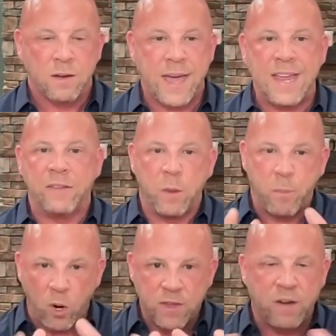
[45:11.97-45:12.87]
Okay. If the
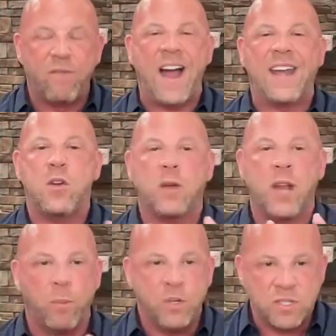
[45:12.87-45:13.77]
person that invited you can
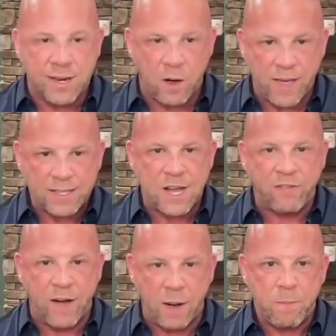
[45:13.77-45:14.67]
help you set all that
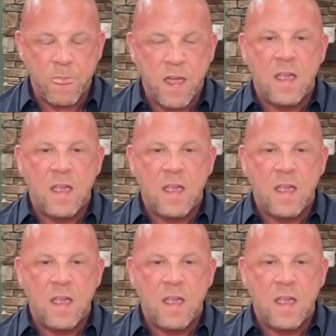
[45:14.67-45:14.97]
stuff up.